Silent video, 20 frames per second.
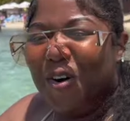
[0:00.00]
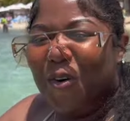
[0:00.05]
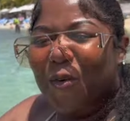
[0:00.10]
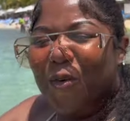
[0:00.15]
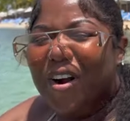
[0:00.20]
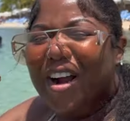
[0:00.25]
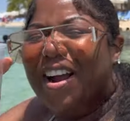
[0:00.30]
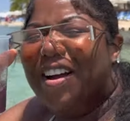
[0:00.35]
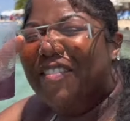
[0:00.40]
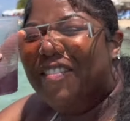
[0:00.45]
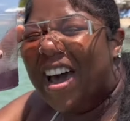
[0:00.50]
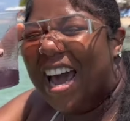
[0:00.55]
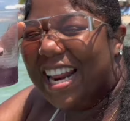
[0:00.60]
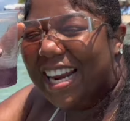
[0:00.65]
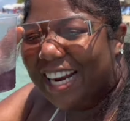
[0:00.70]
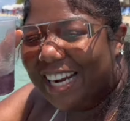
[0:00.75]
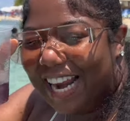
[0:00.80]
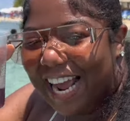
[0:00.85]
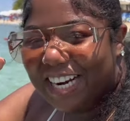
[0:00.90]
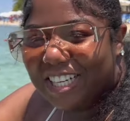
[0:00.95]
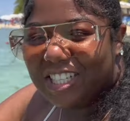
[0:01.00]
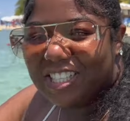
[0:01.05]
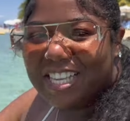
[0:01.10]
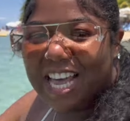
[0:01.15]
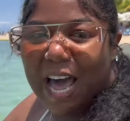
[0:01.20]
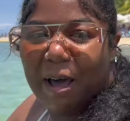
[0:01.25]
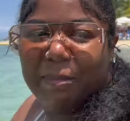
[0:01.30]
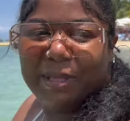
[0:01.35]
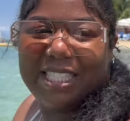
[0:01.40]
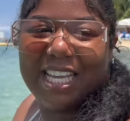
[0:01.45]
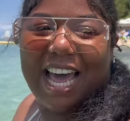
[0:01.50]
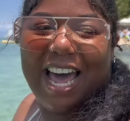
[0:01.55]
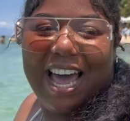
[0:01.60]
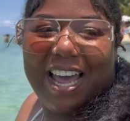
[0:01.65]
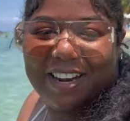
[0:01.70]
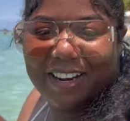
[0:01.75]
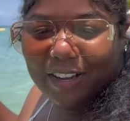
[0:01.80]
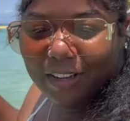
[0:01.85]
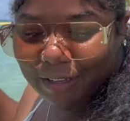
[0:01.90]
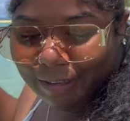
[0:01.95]
We're invading nature's
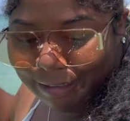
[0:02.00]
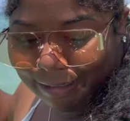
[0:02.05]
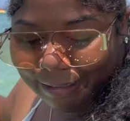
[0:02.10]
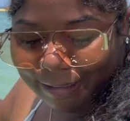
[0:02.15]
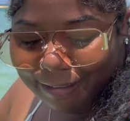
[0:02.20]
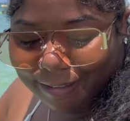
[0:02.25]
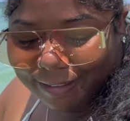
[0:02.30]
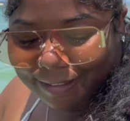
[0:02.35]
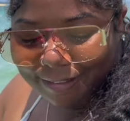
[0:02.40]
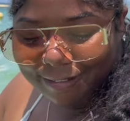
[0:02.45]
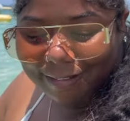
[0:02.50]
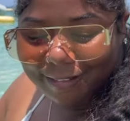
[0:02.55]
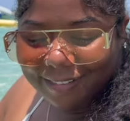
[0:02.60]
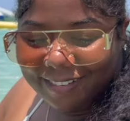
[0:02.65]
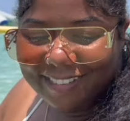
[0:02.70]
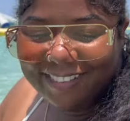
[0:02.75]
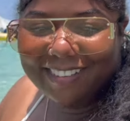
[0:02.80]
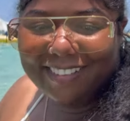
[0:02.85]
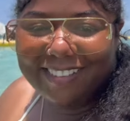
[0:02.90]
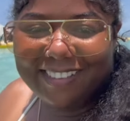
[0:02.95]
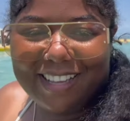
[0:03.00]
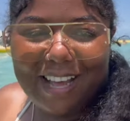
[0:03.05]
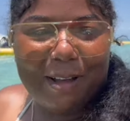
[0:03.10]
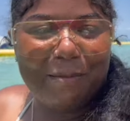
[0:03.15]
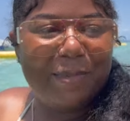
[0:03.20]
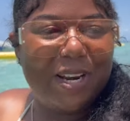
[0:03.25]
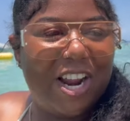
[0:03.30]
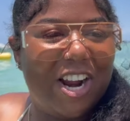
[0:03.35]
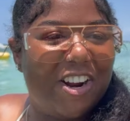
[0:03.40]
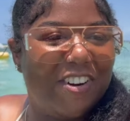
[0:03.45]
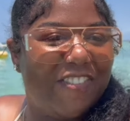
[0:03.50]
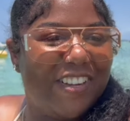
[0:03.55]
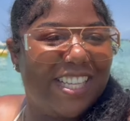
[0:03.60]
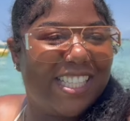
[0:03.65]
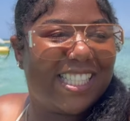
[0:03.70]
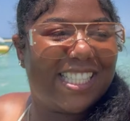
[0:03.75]
habitat. Ooh, I'm nervous.